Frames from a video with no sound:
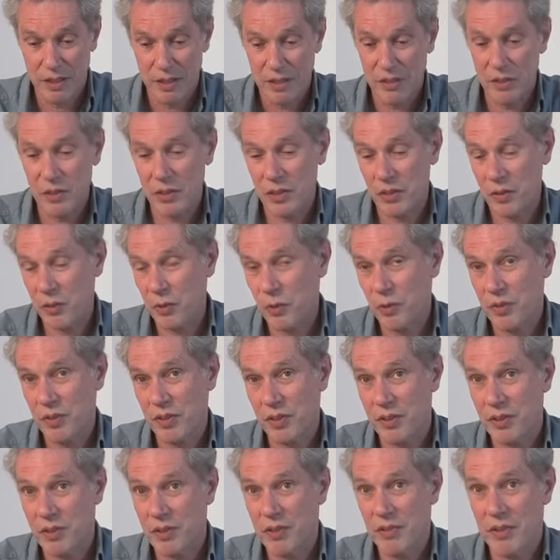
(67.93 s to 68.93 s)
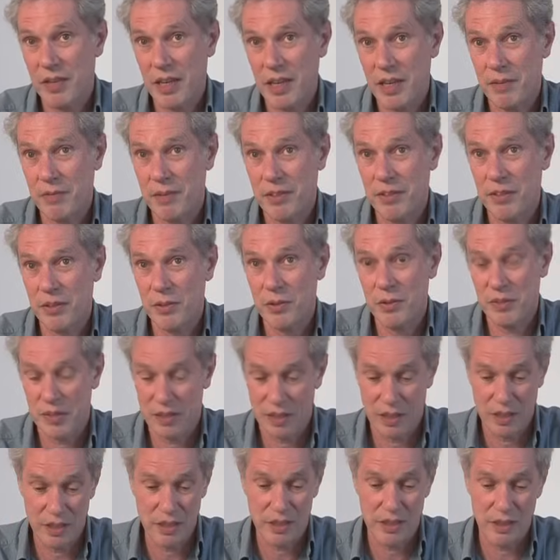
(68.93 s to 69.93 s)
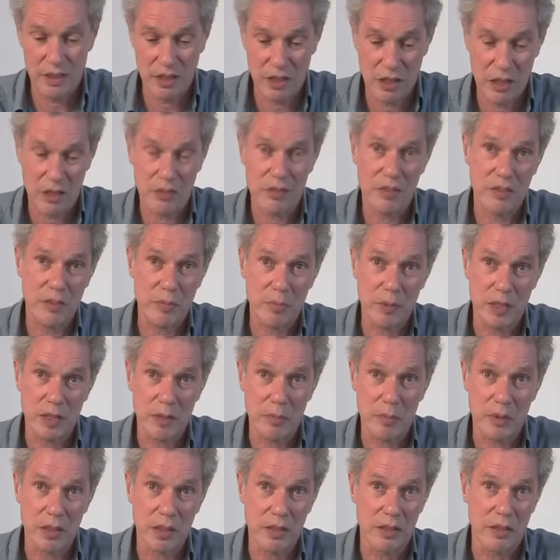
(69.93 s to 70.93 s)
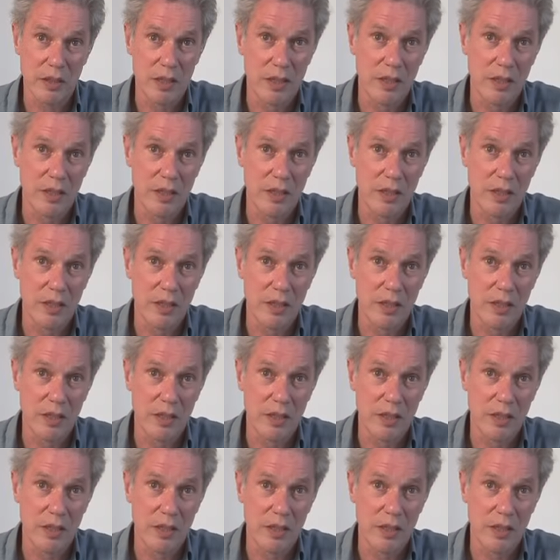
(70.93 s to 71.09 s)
You can also use heavy duty cartridge paper.